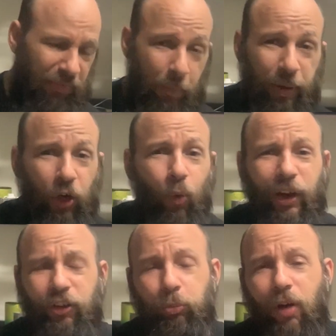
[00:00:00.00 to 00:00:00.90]
Pickle
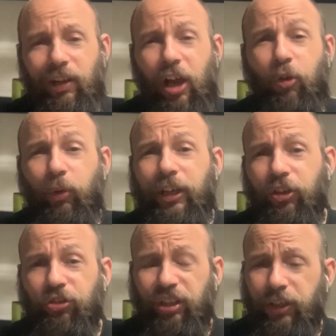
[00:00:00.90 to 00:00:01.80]
Rick is more of like a
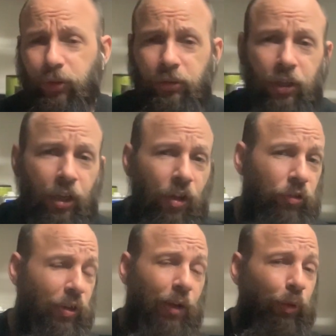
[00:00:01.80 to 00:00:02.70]
greenish teal,
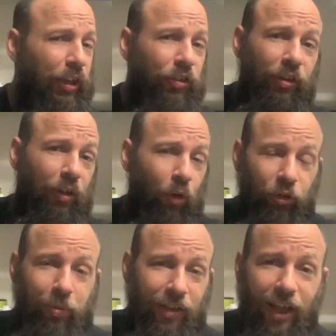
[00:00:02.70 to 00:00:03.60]
so that really doesn't
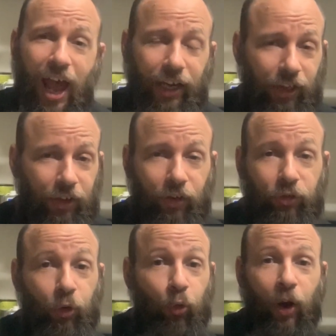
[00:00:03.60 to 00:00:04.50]
correspond to any of theirs.
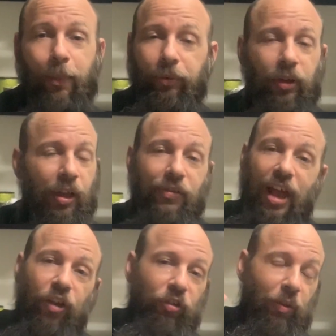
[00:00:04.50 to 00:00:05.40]
Grape,
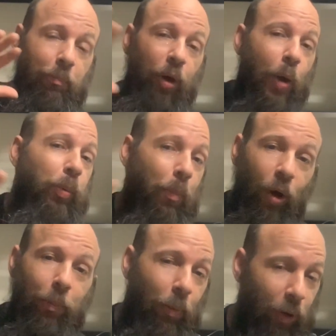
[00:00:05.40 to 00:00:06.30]
that's just a purple,
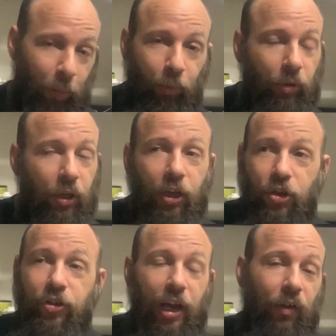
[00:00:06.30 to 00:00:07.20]
purple, purple.
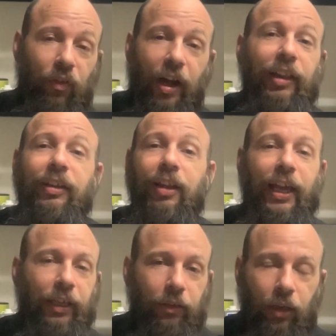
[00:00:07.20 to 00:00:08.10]
You're not gonna find anything like
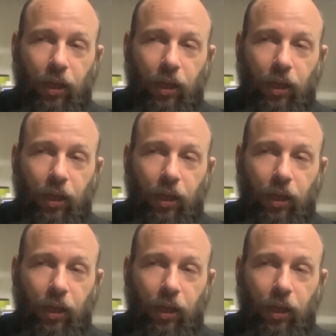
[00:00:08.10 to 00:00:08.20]
it.